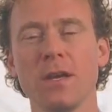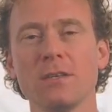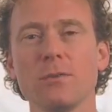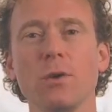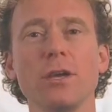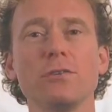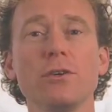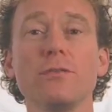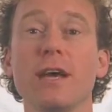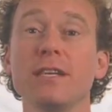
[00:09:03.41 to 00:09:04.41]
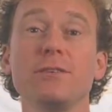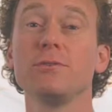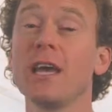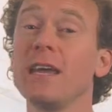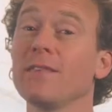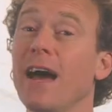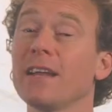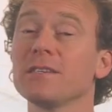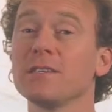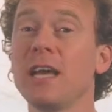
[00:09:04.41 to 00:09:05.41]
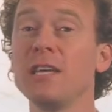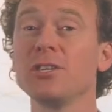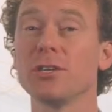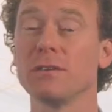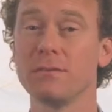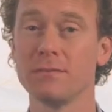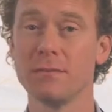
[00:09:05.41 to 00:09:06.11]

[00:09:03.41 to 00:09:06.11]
So what you do then take that as a tension.